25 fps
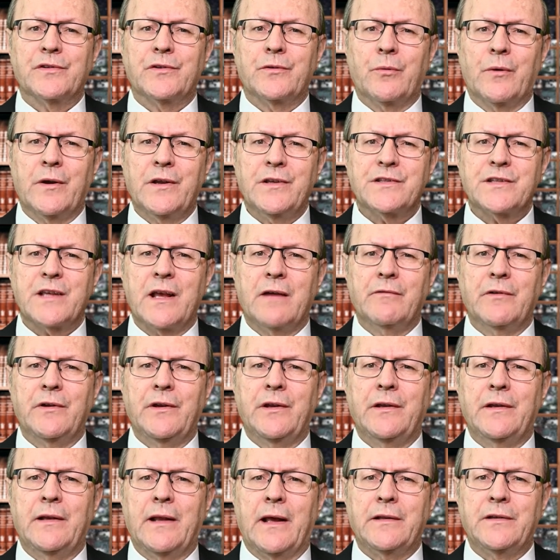27
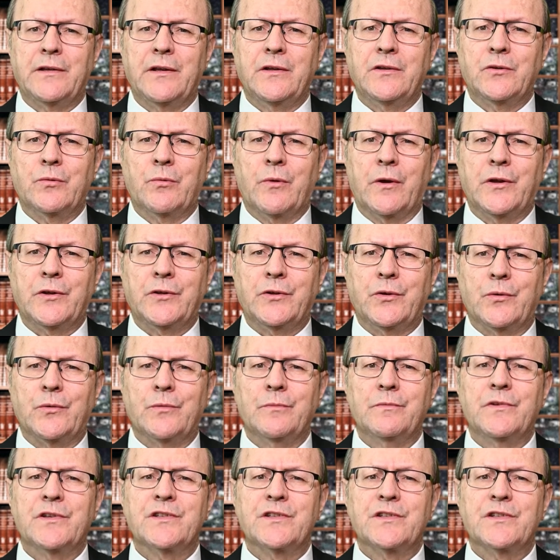in 1922.